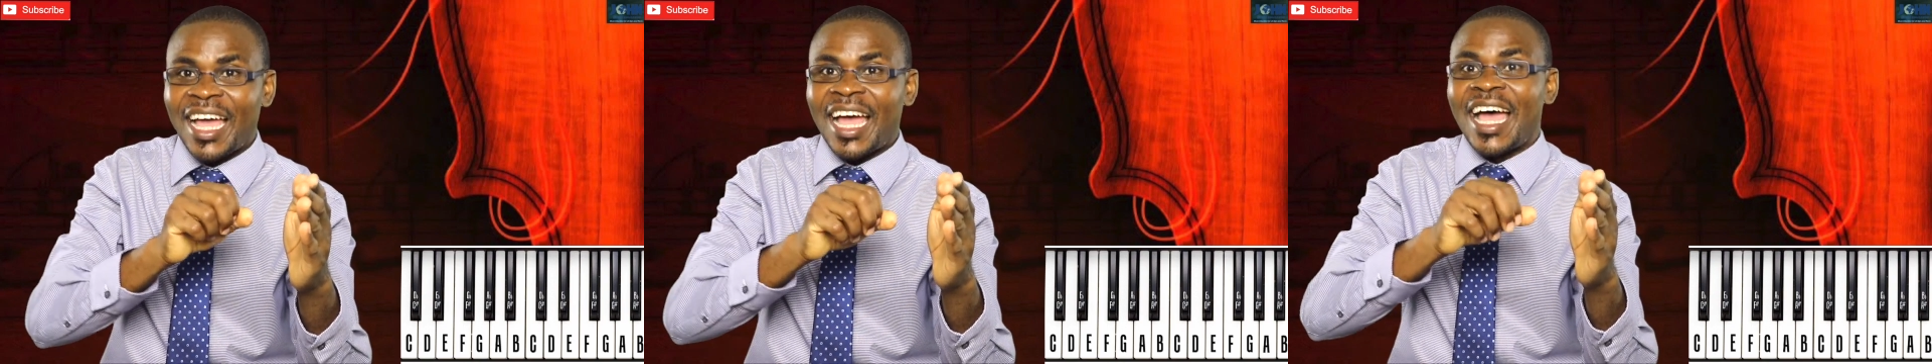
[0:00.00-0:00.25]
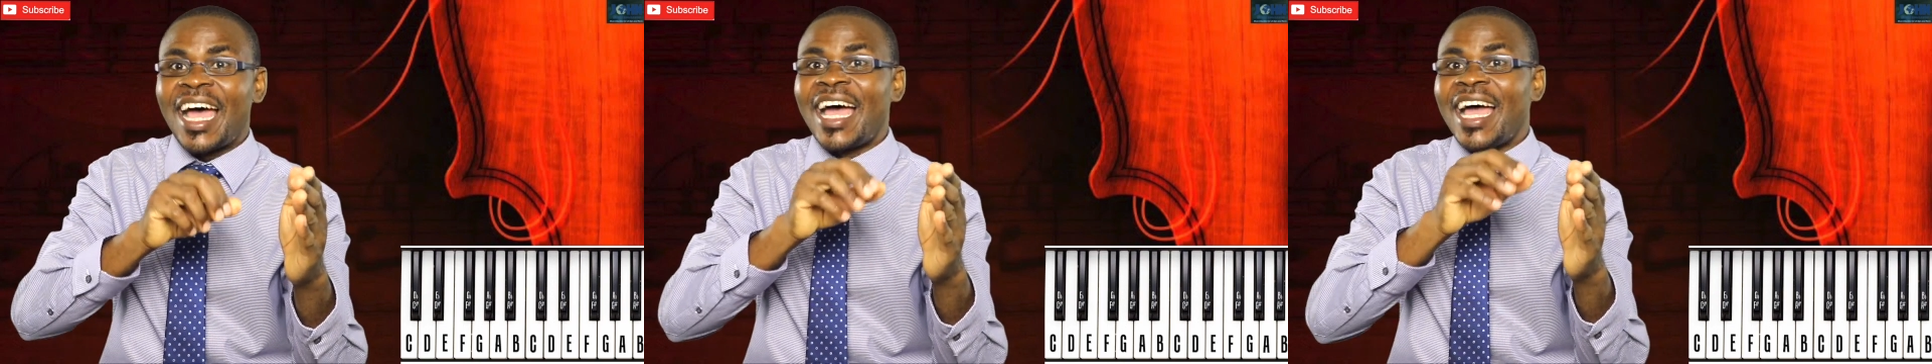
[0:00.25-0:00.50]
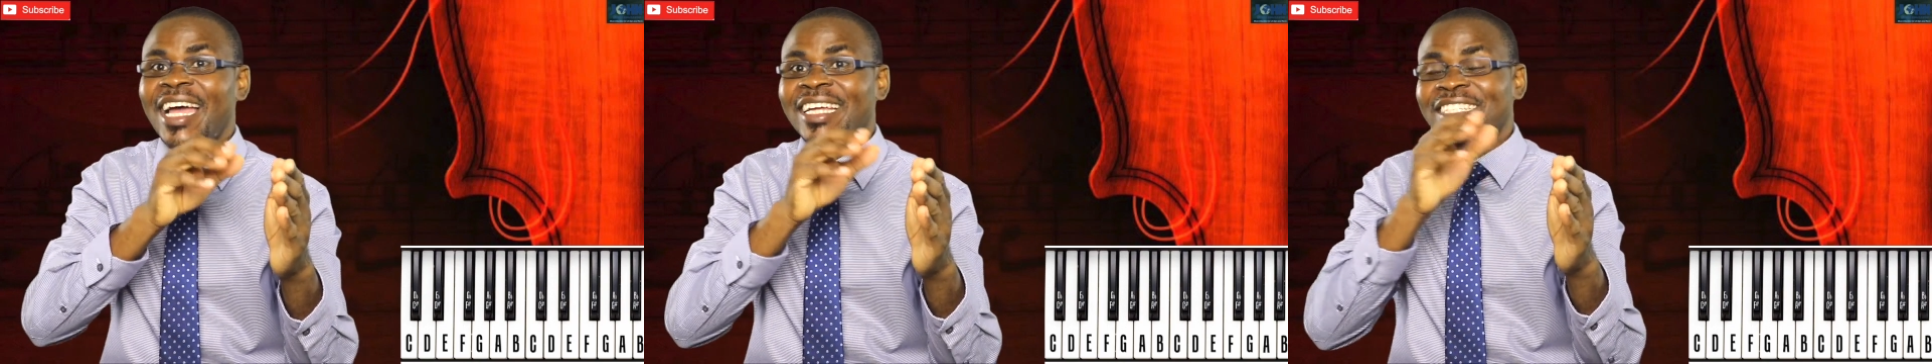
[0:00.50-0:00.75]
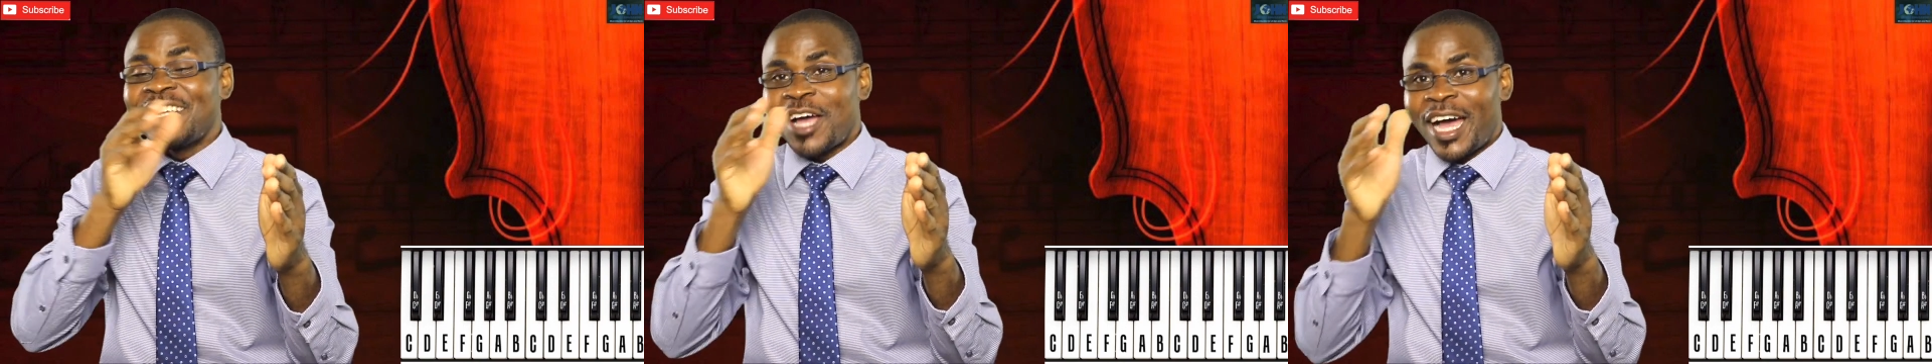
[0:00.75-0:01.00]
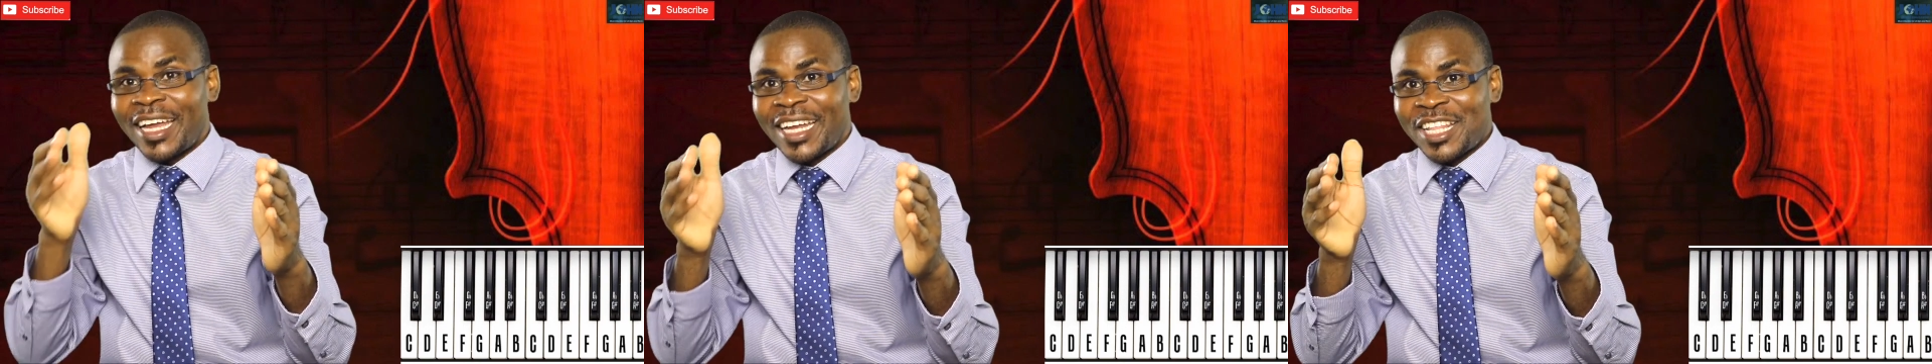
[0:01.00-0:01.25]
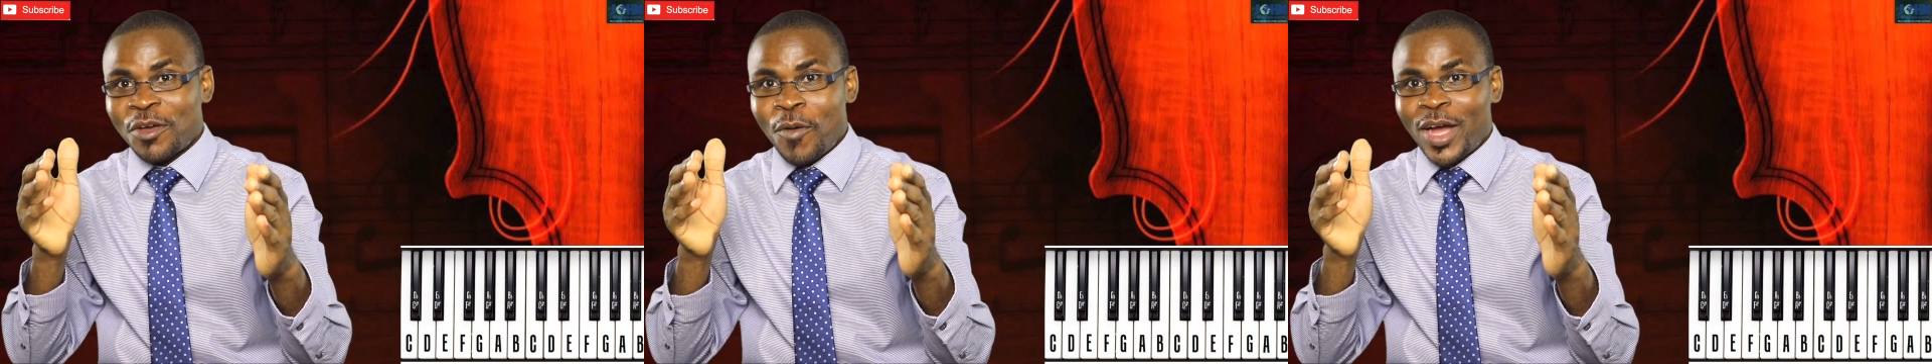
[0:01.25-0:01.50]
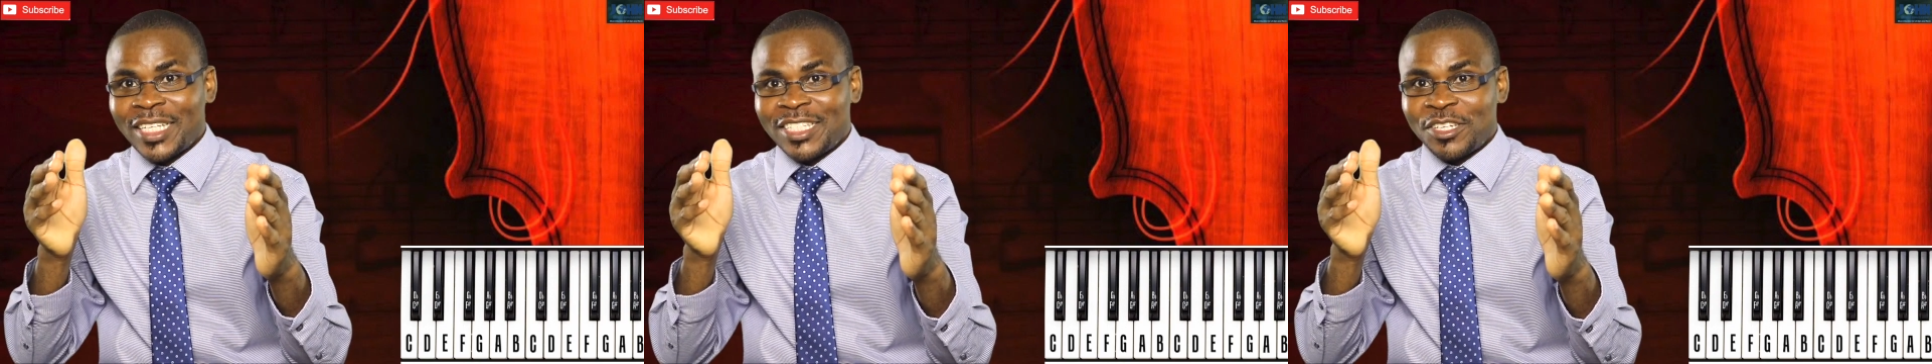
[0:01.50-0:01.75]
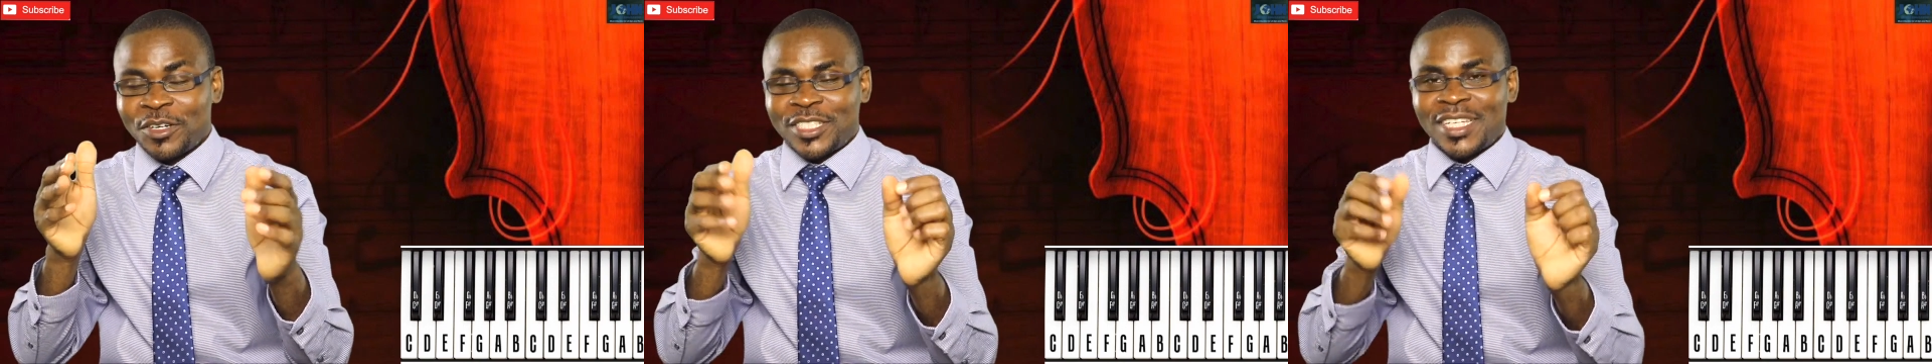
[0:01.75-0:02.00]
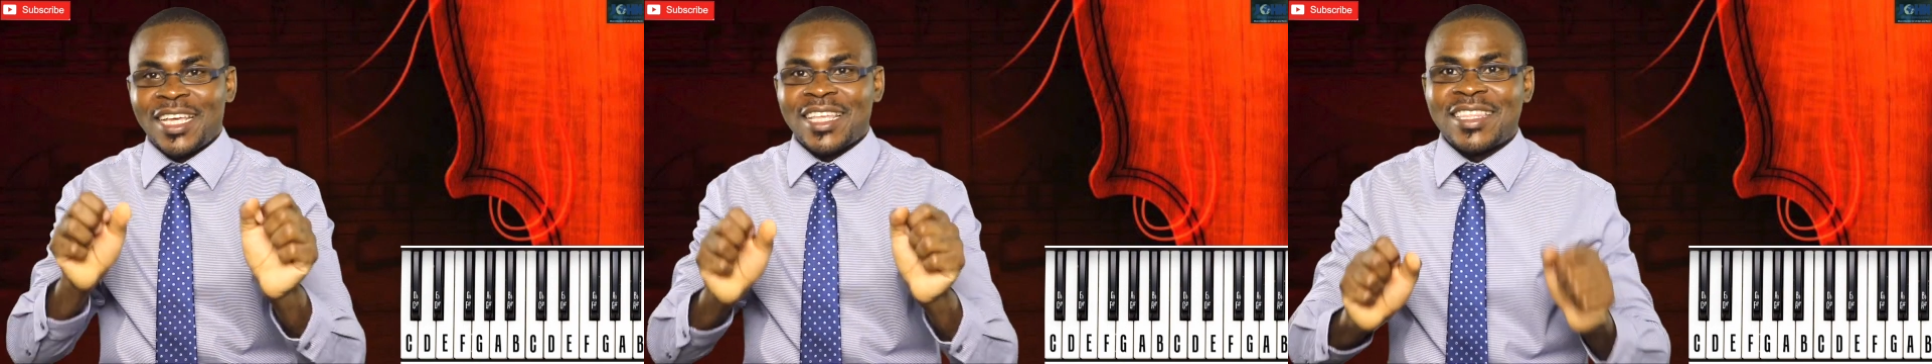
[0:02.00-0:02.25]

and another white note.